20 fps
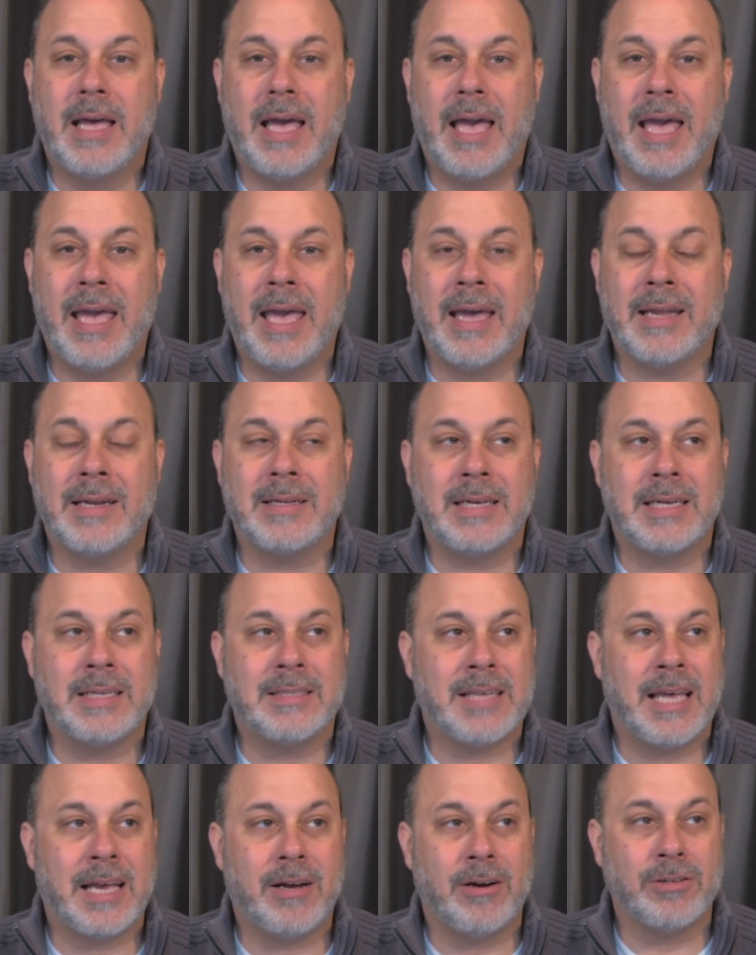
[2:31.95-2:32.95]
And
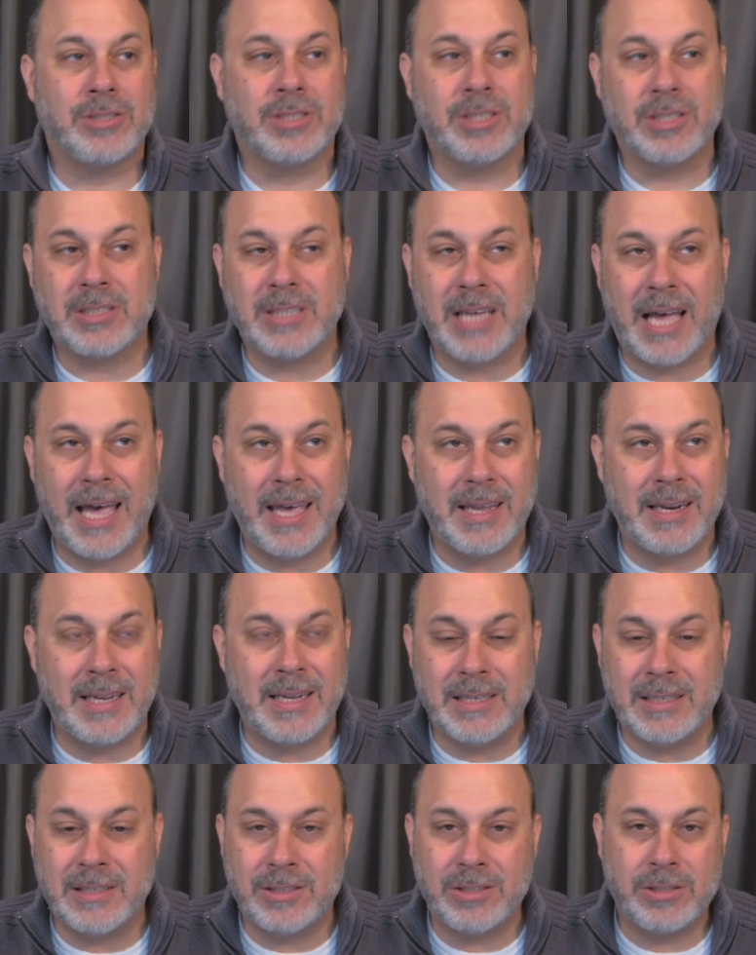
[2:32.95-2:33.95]
it's like our
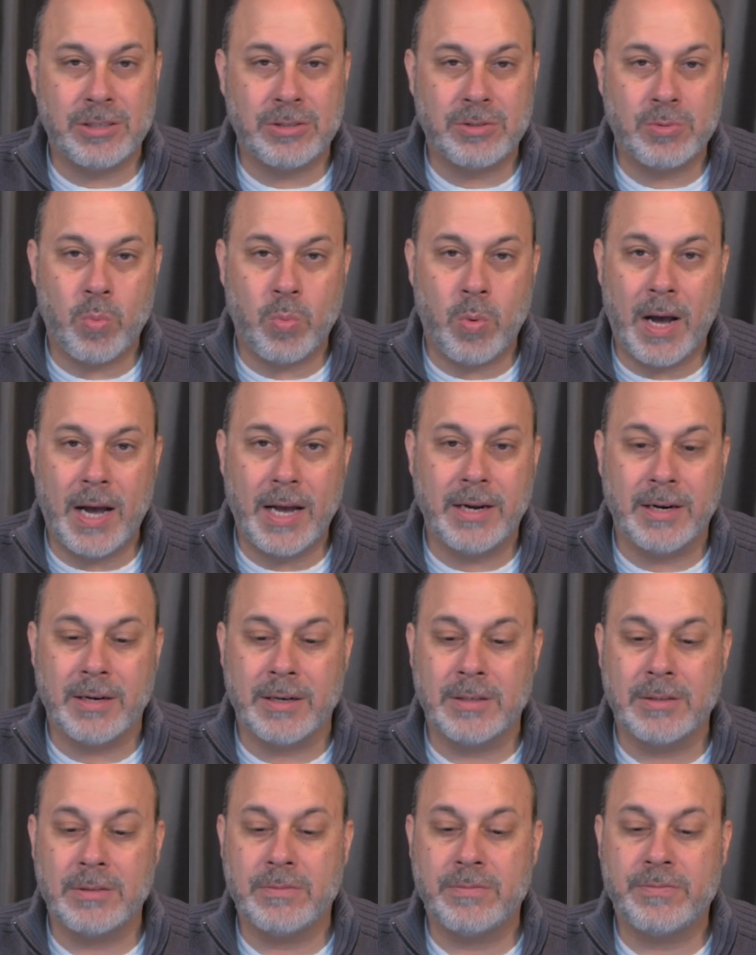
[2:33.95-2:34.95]
society is just
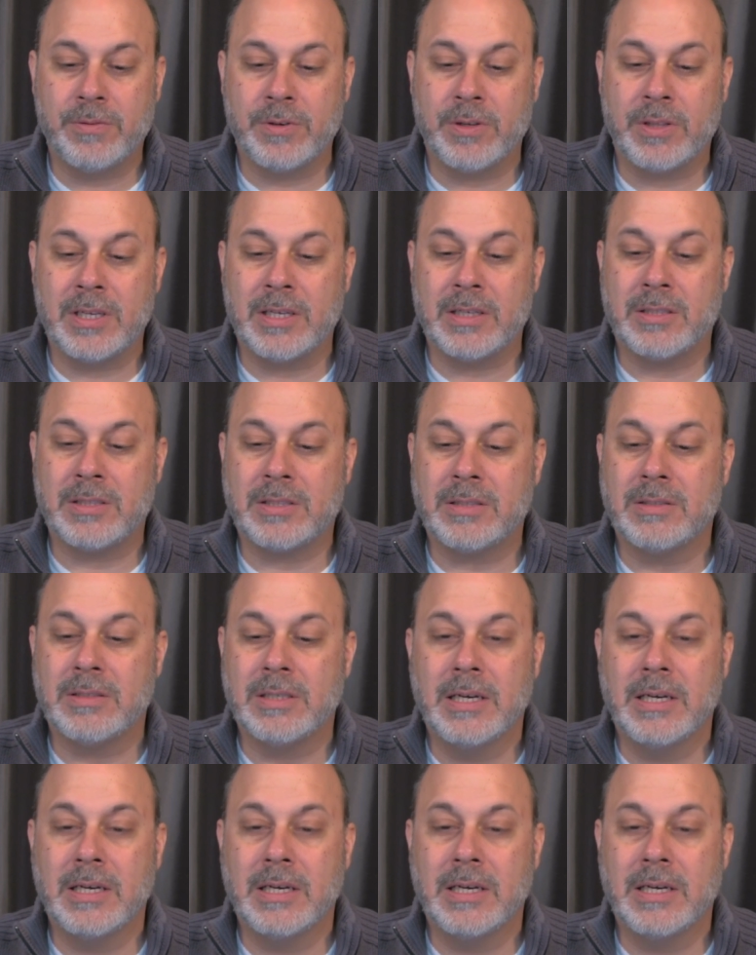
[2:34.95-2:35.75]
wired for this,